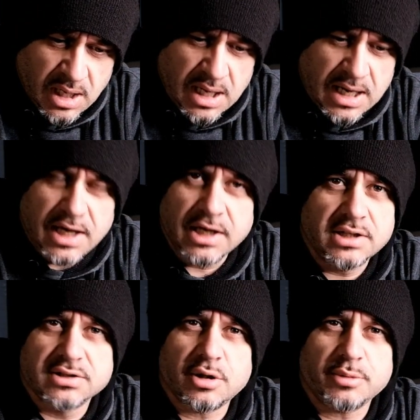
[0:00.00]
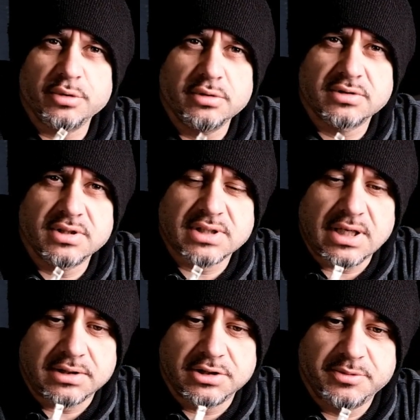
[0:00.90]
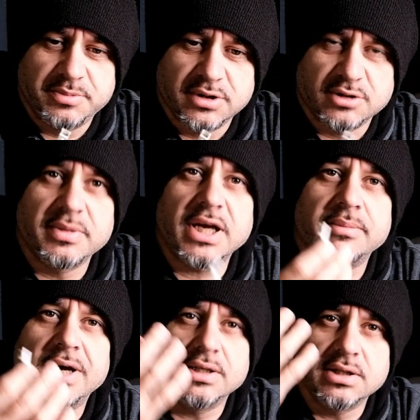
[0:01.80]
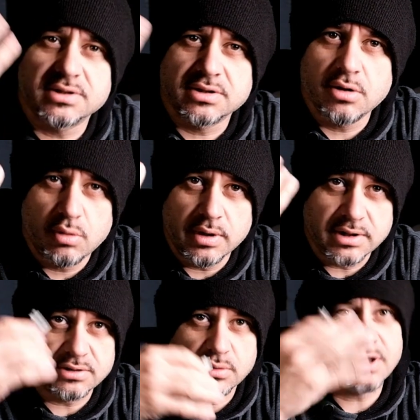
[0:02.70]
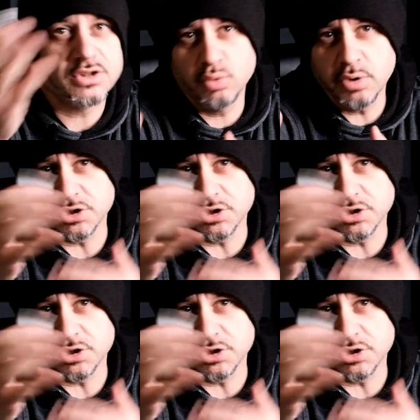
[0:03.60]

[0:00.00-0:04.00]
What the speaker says: I stopped to use these cartridges because many years ago, when I switched